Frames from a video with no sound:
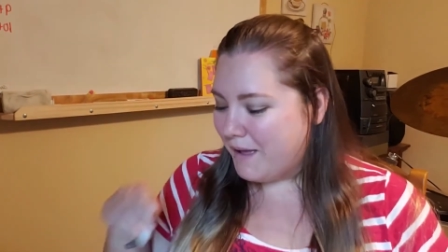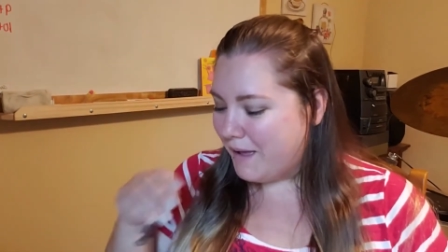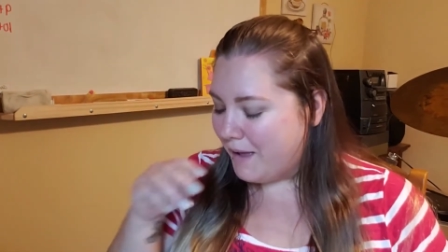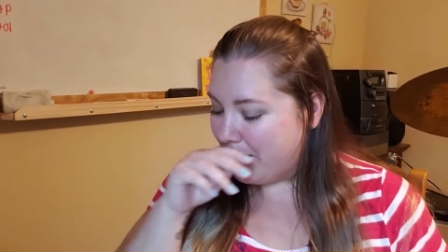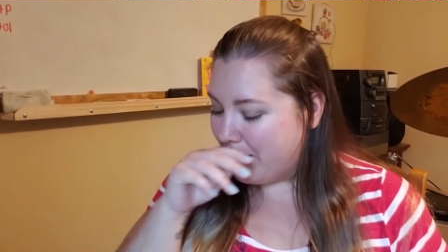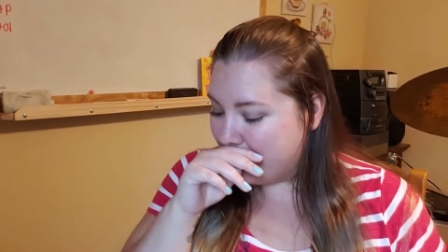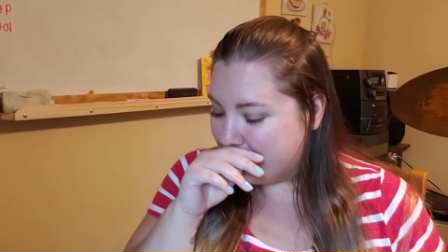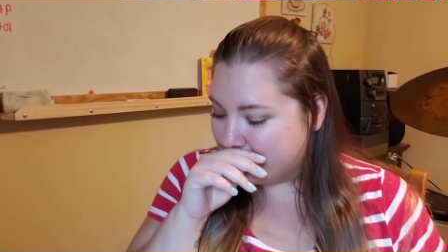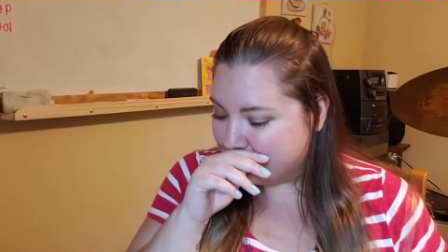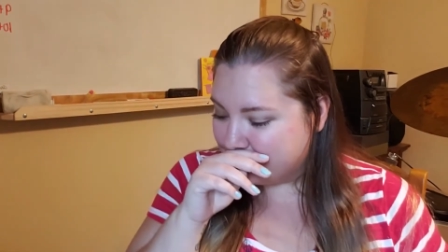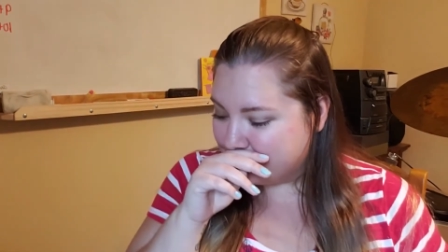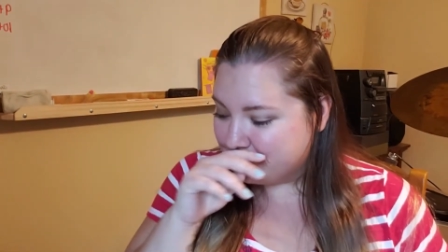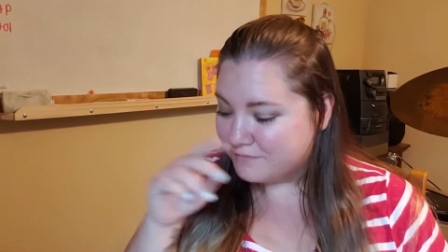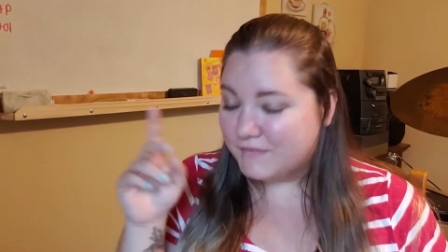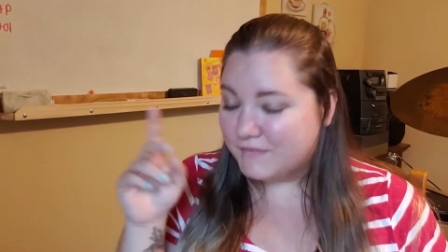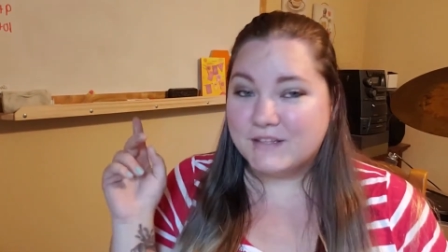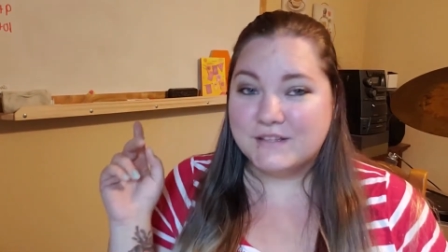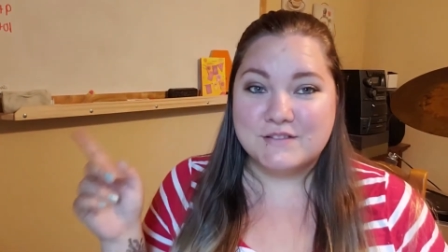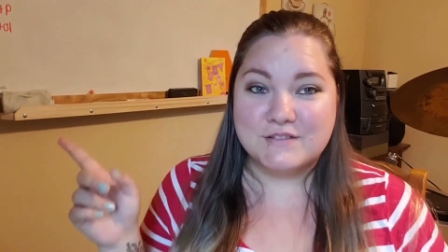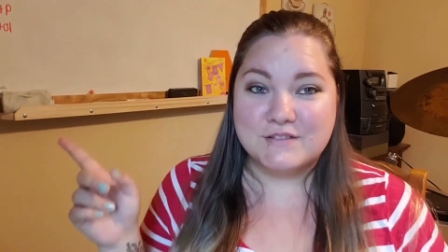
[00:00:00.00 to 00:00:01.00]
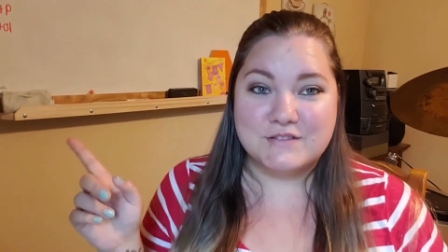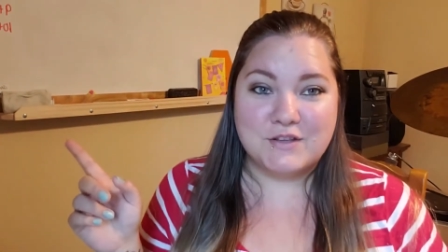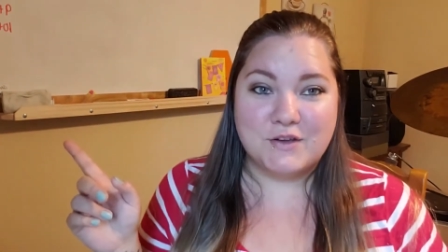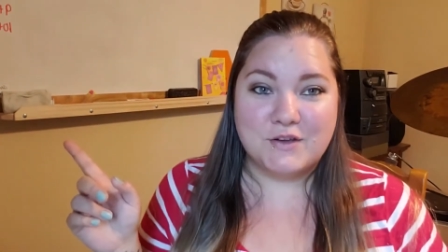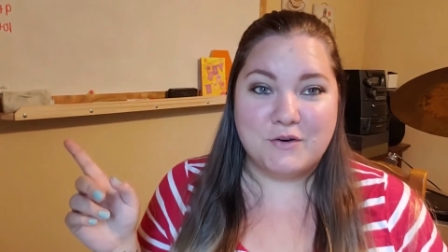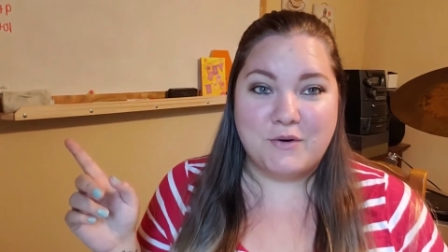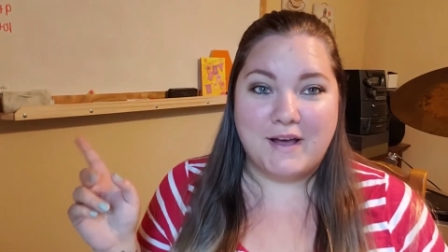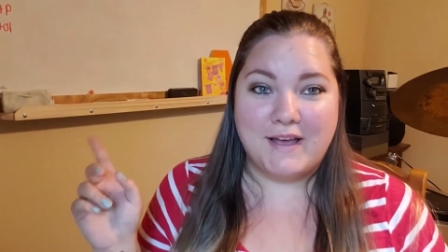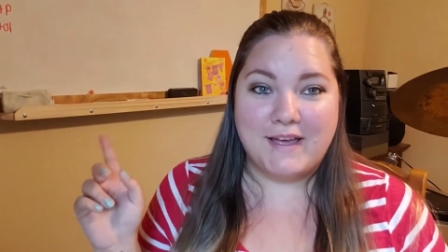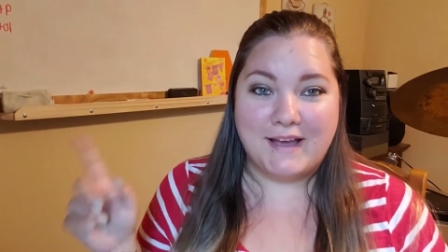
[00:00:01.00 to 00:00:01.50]
Um,
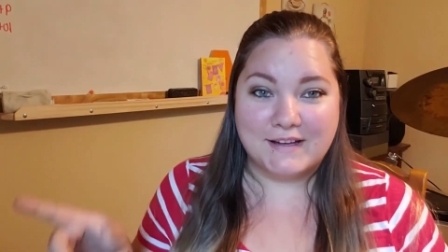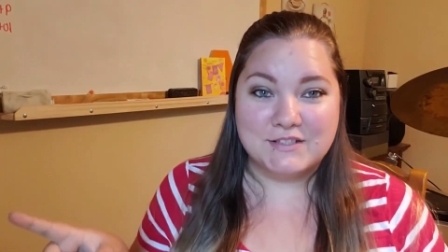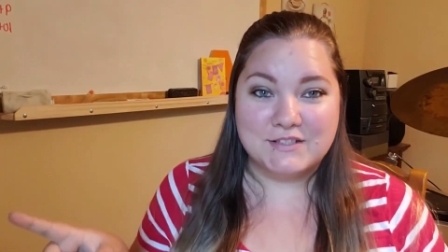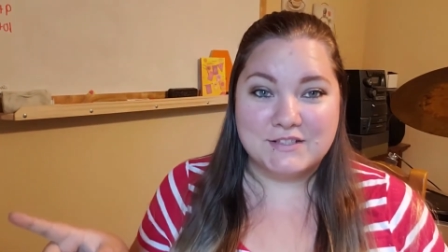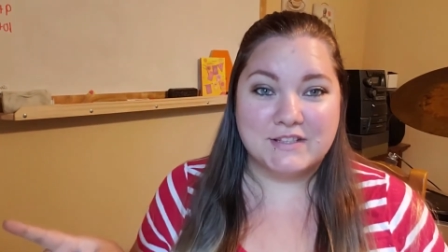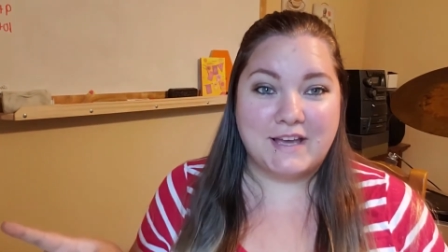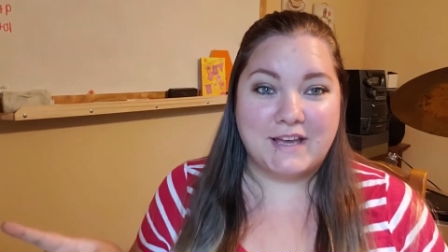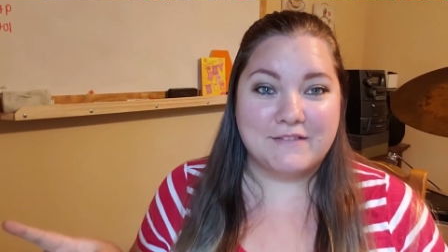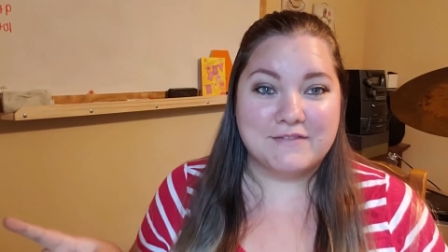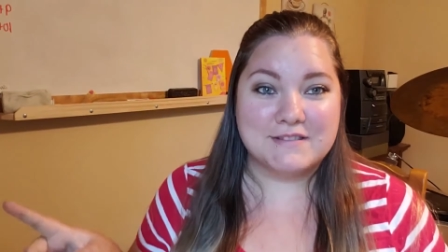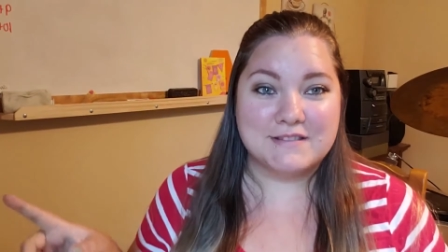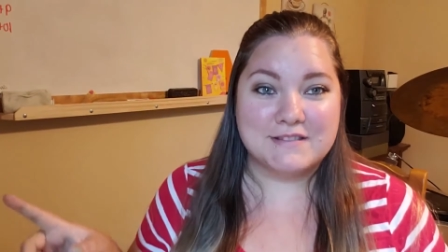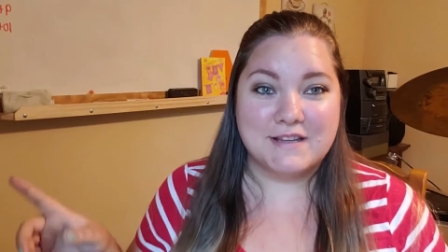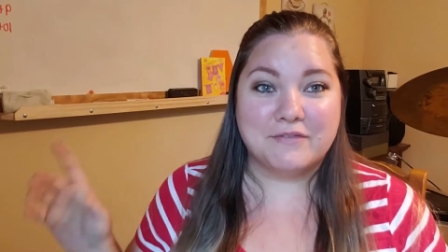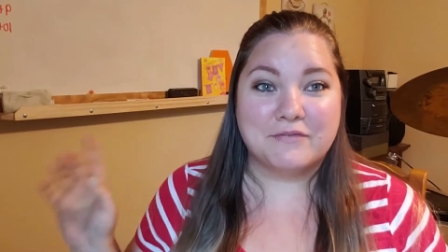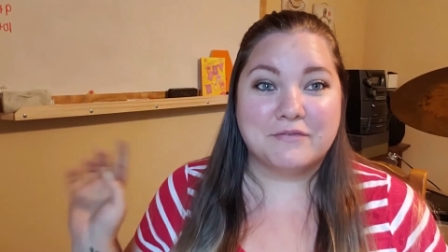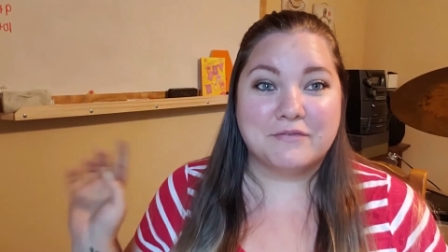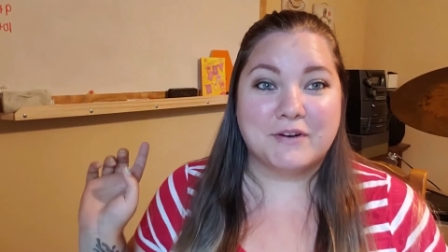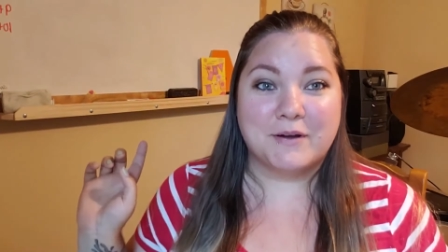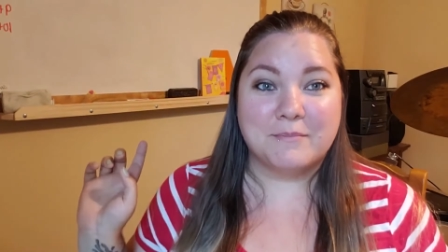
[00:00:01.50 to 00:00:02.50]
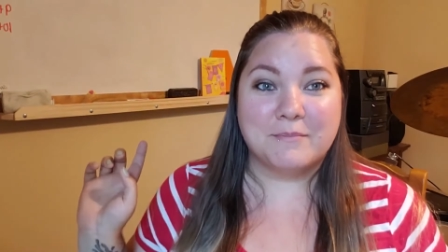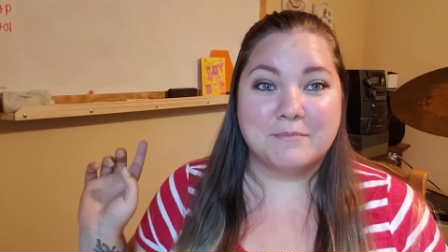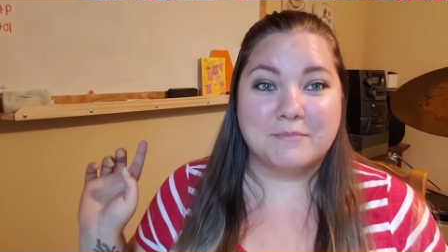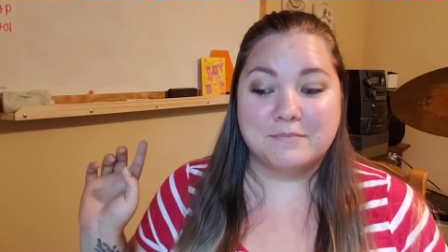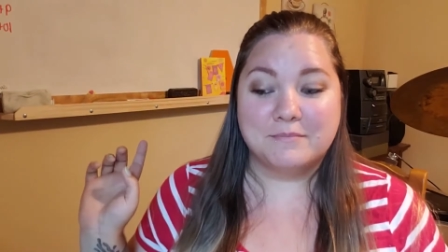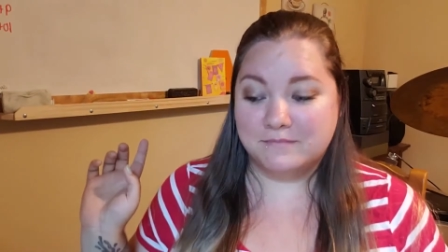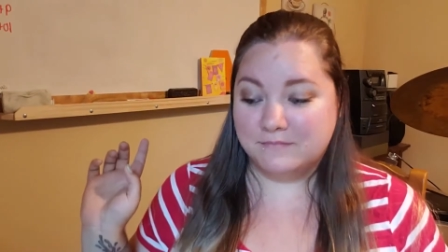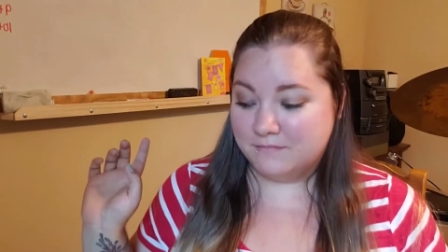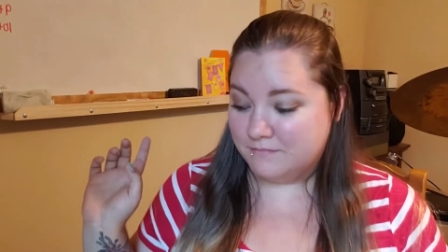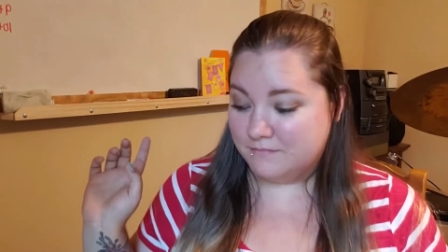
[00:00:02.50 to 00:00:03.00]
so I actually have stuff from